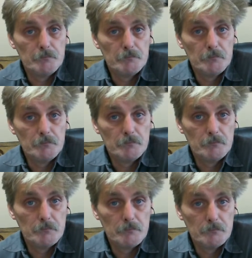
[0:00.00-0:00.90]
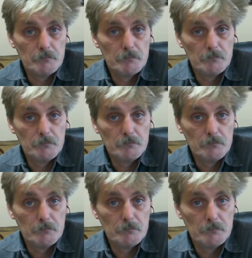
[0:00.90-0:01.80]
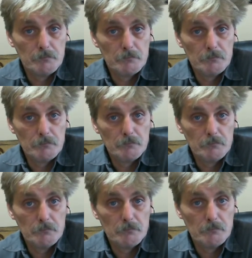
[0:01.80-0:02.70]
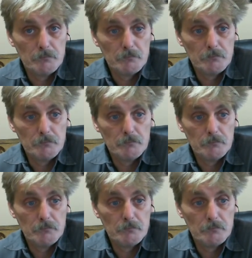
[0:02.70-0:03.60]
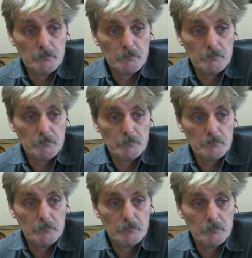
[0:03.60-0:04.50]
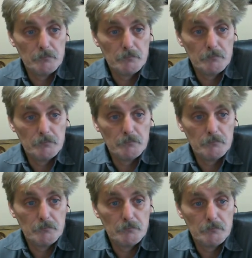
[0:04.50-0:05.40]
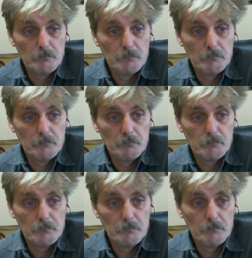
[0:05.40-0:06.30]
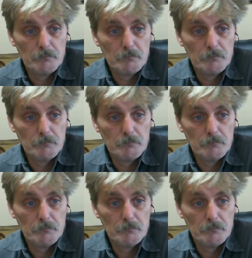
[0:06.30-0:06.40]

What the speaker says: (silent)